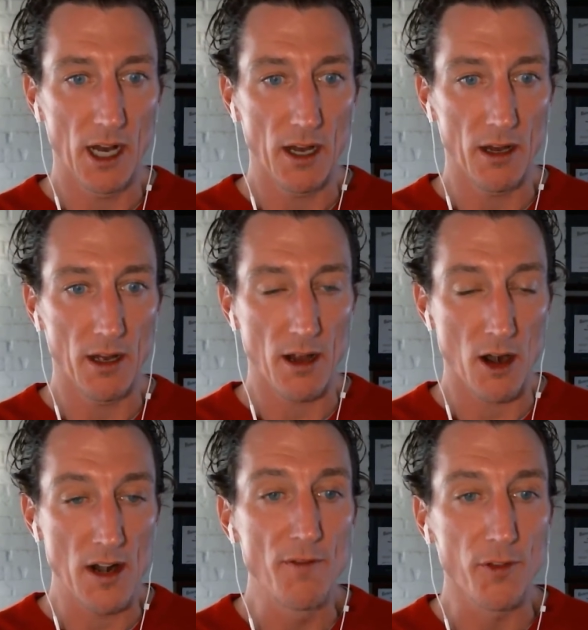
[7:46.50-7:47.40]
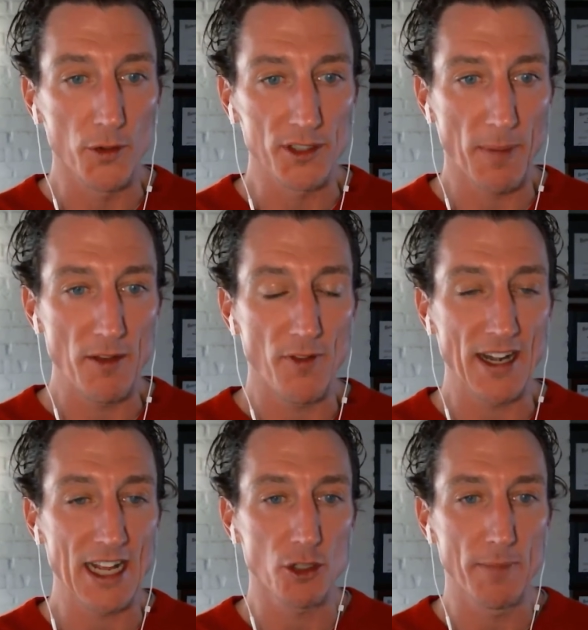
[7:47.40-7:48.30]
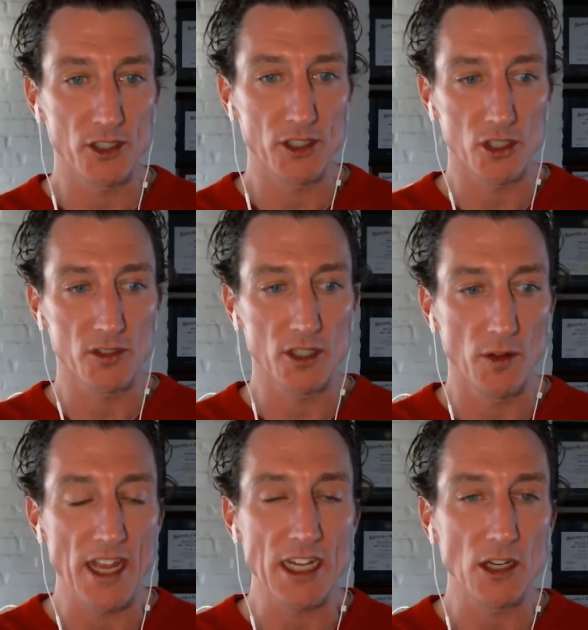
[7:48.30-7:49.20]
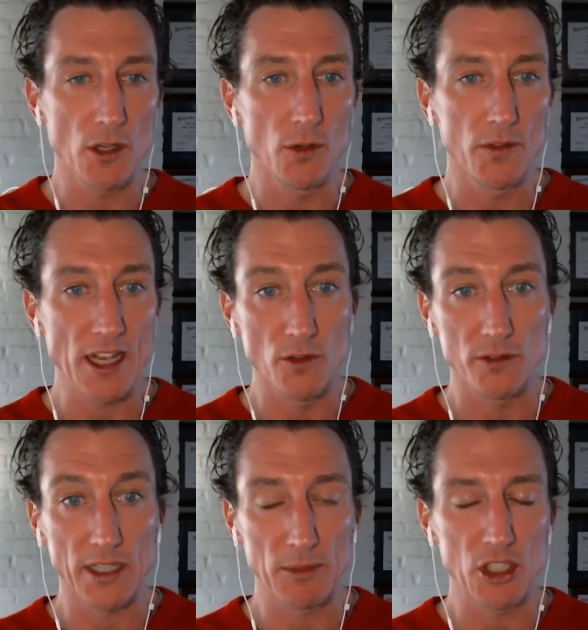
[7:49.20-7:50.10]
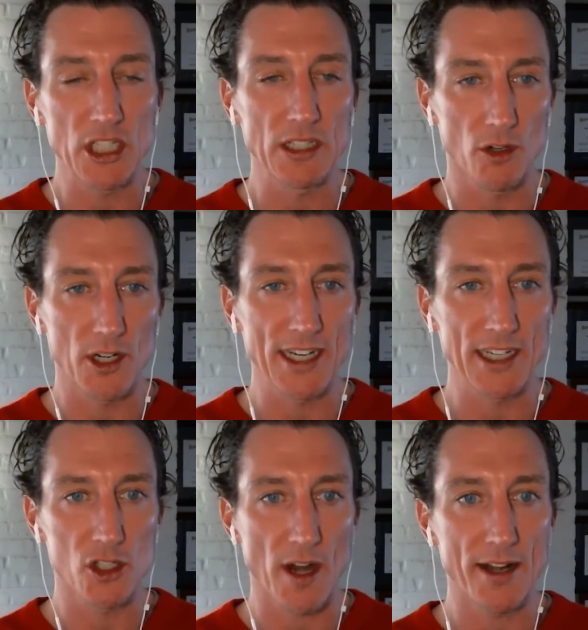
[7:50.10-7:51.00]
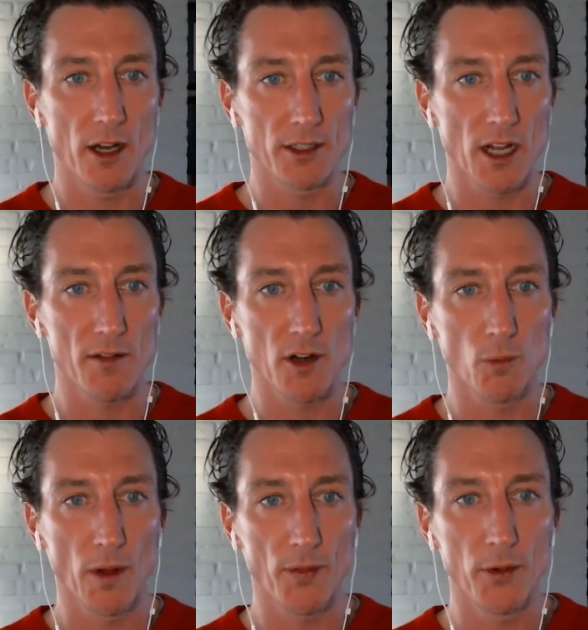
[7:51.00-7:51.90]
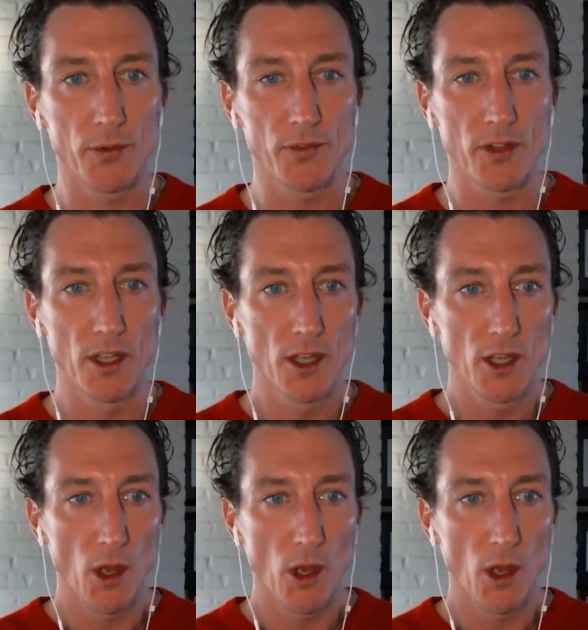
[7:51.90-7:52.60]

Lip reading: are influenced by financial measures. They use like machine learning to try to uncover what those